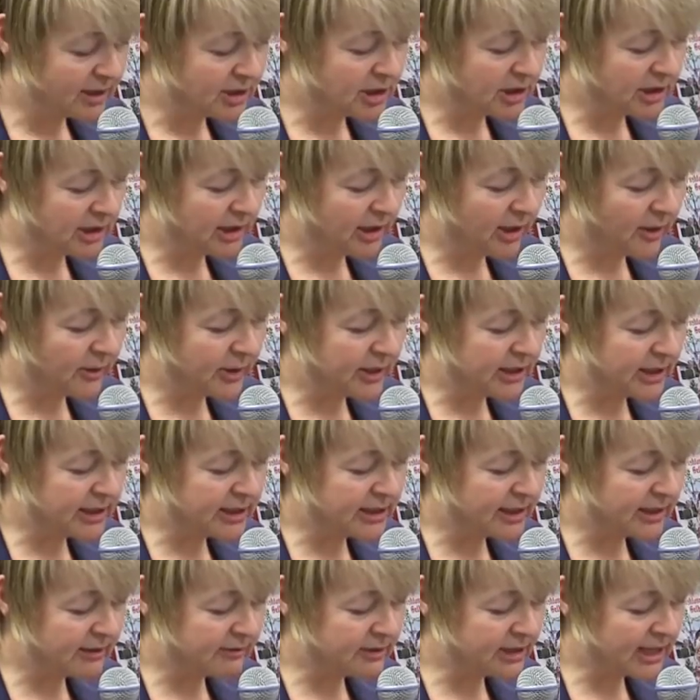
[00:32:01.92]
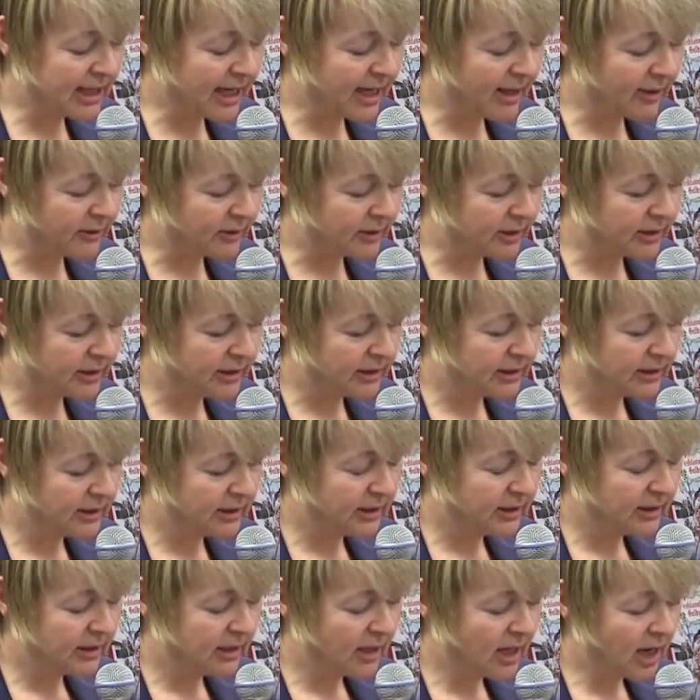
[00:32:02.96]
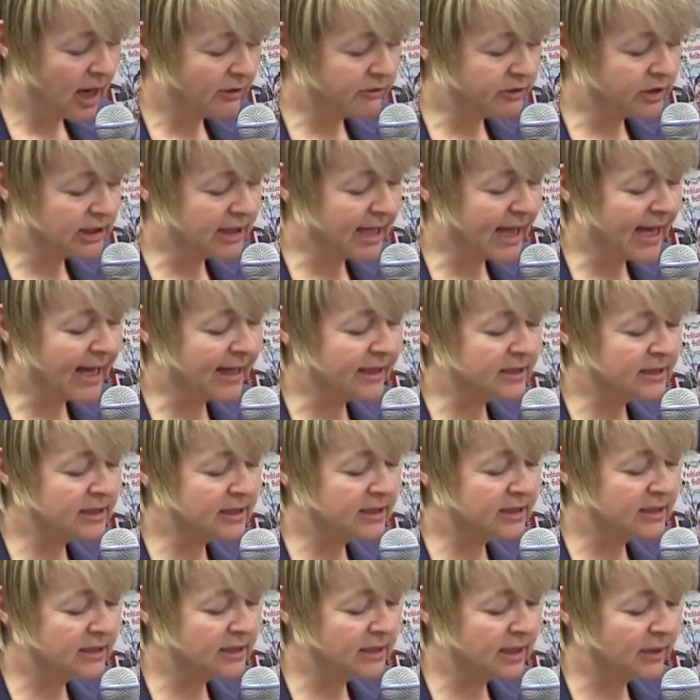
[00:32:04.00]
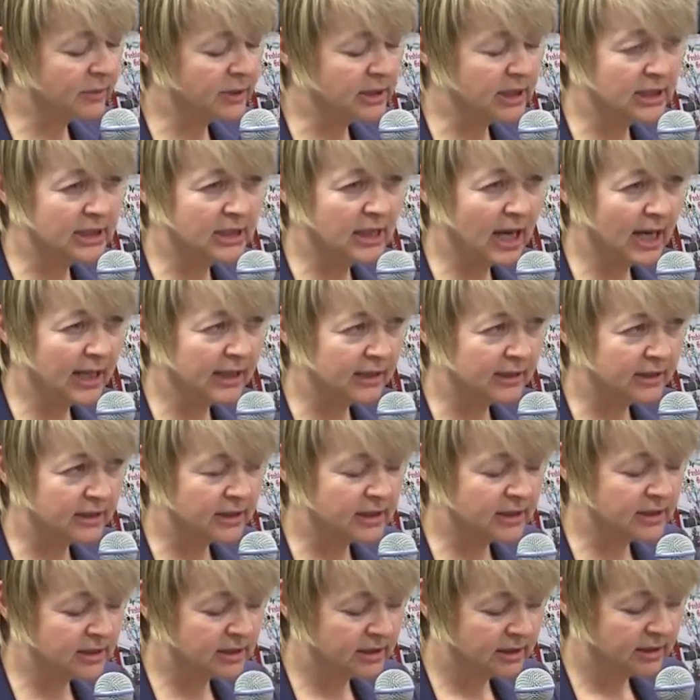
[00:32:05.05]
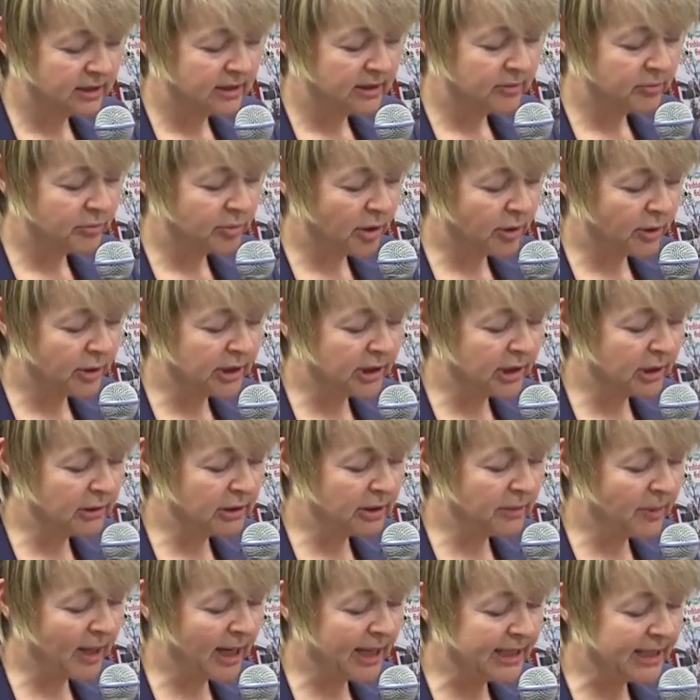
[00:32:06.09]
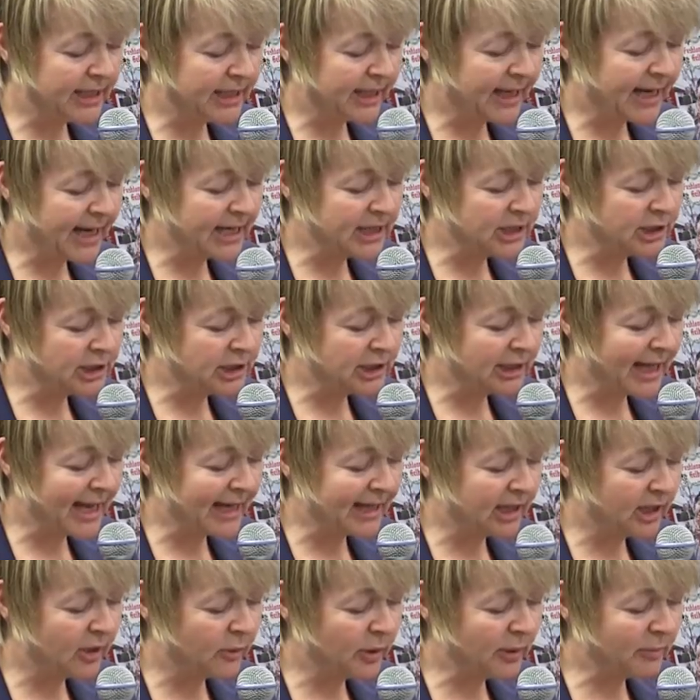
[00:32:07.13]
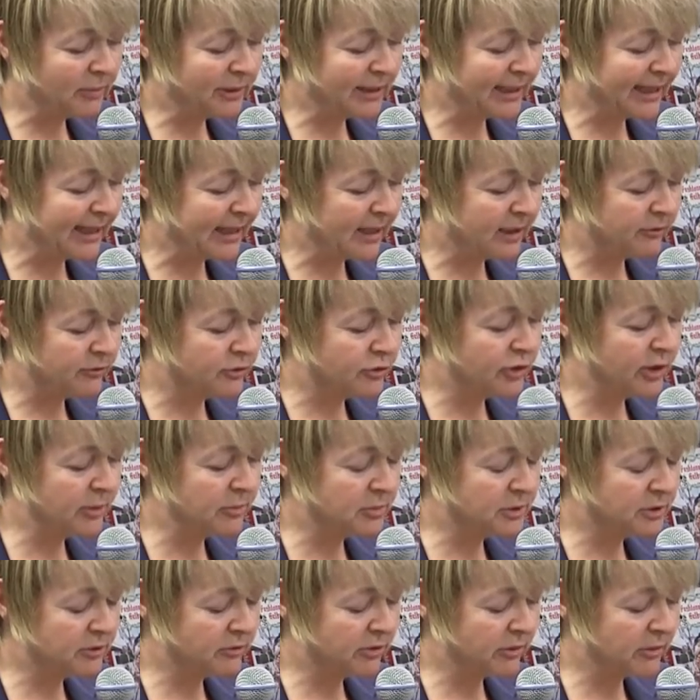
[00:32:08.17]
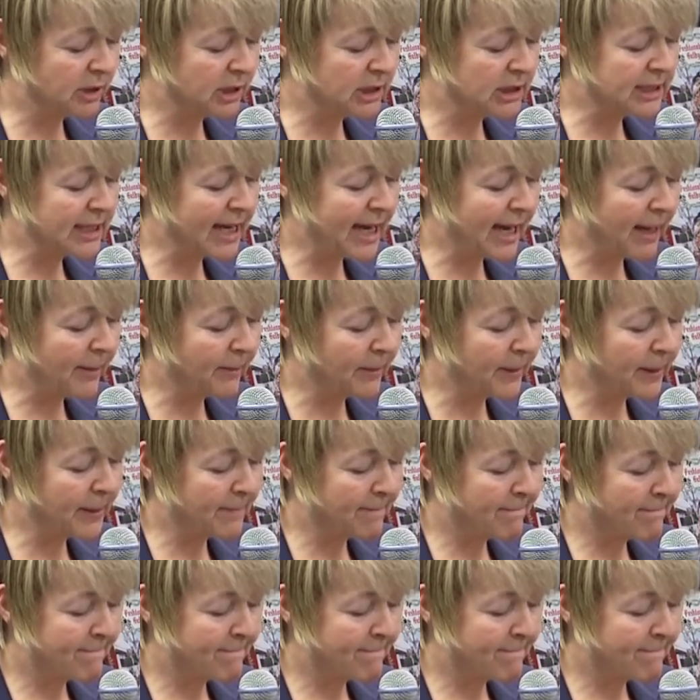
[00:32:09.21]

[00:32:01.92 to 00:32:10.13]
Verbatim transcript: as she lowered herself down. After that, there was a silence, broken only by the occasional echoey plink of drips from the tap.